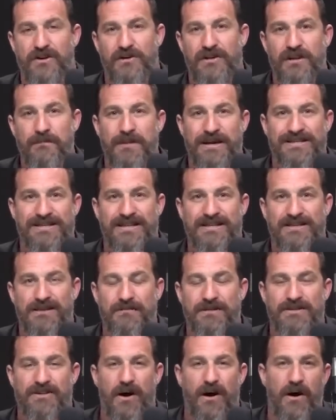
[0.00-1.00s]
Your limbic
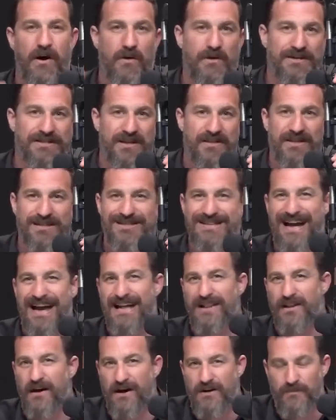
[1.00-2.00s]
system is always in this
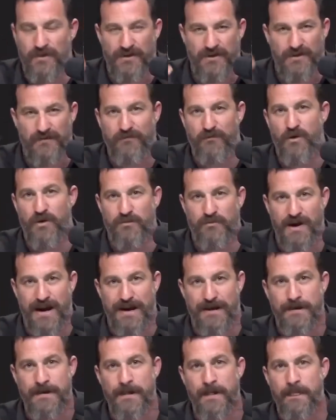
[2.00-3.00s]
dialogue with your
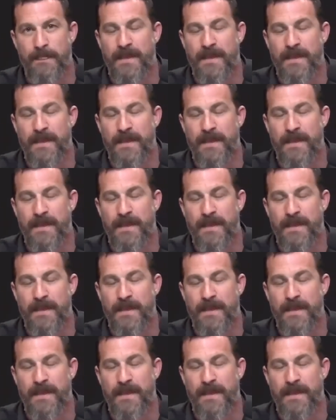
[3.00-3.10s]
forebrain.